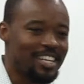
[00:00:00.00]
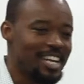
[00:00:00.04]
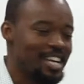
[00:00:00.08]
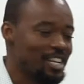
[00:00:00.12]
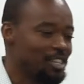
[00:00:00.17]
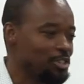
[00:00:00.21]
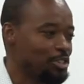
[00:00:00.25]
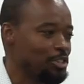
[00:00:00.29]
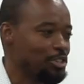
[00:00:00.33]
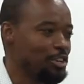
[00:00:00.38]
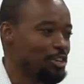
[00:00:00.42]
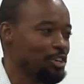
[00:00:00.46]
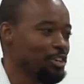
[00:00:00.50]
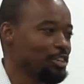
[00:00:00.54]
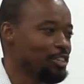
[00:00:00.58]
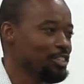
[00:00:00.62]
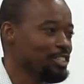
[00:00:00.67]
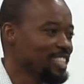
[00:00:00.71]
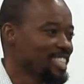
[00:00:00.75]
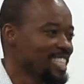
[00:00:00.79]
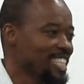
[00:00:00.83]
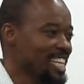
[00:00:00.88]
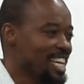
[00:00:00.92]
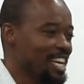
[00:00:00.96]
nature
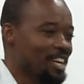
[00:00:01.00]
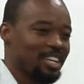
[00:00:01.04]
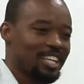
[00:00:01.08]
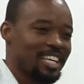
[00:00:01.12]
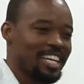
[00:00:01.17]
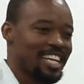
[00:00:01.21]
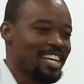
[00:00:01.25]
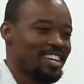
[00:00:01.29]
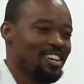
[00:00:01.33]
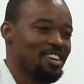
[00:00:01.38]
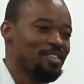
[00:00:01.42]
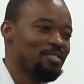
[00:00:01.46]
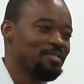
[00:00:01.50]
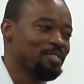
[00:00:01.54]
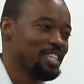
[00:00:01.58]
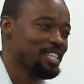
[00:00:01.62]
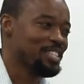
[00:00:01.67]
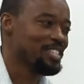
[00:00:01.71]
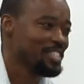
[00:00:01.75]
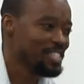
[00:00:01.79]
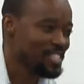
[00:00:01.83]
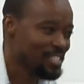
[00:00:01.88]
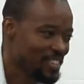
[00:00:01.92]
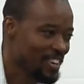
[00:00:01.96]
of
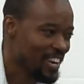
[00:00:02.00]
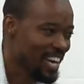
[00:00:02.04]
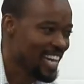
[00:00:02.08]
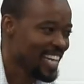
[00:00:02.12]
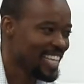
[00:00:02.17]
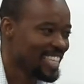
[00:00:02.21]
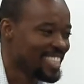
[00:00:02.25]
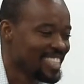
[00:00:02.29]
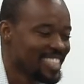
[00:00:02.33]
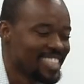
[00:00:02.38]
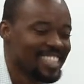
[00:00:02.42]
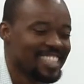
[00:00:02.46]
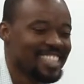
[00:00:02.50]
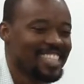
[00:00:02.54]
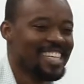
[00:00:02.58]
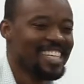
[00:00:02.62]
Jesus Christ.